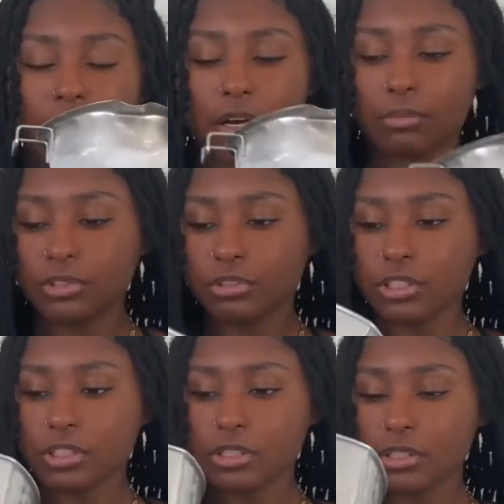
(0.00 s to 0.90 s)
So this
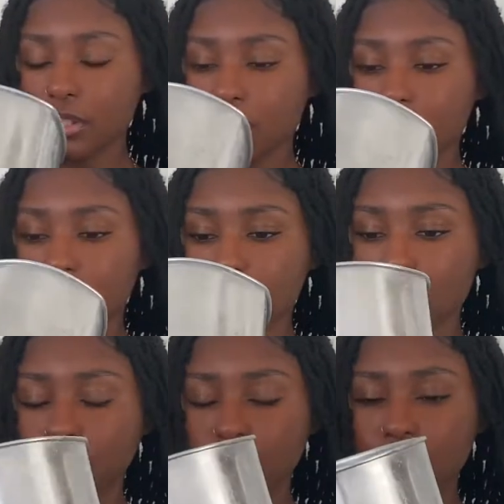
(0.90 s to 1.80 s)
is essentially
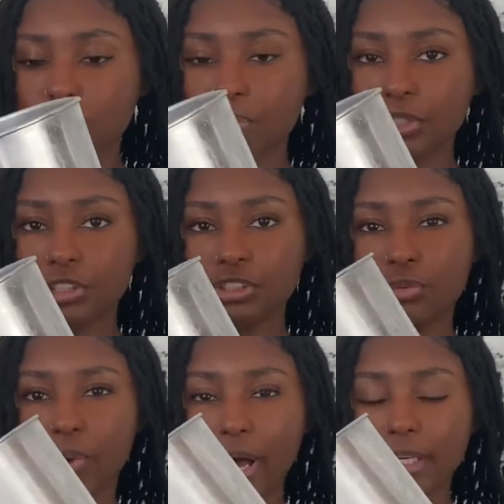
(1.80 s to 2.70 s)
what you're gonna put your
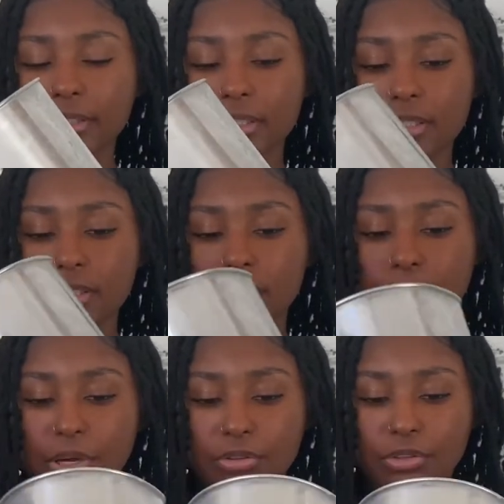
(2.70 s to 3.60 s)
wax in to
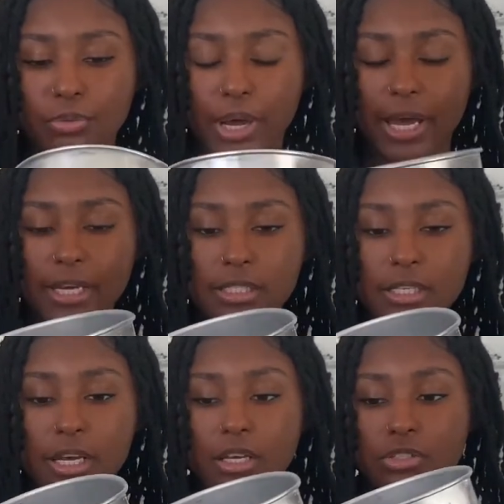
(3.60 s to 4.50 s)
melt the wax.
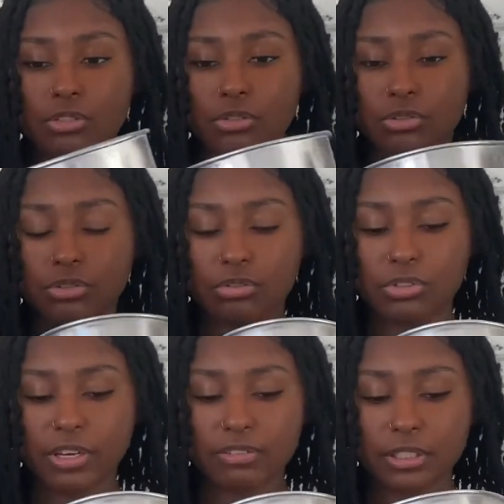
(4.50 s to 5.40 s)
So you
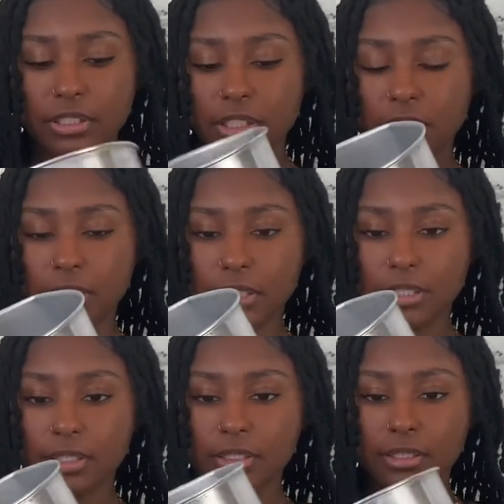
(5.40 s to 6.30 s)
definitely
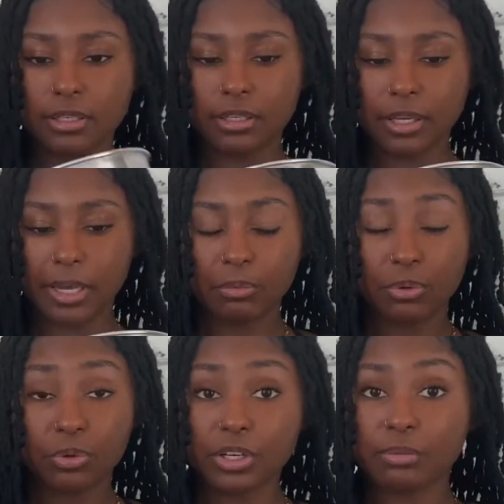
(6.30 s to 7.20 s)
need a
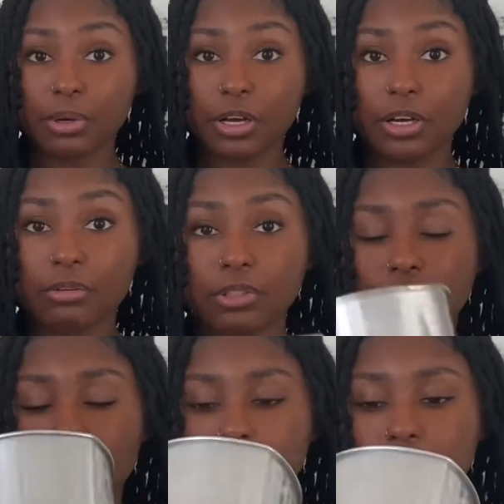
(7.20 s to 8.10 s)
pouring pot
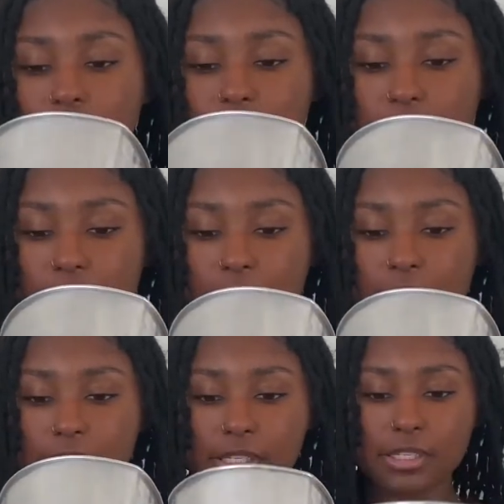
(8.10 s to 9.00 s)
regardless of the
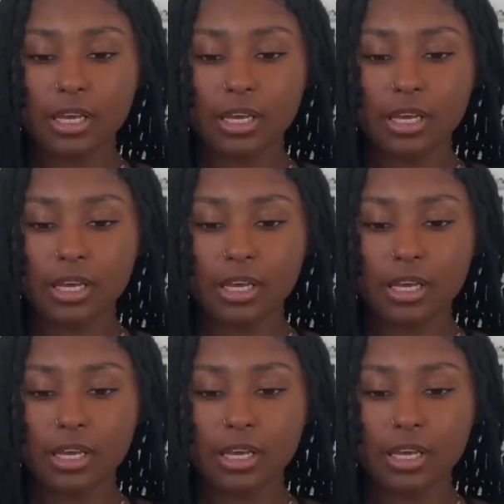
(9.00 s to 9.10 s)
size.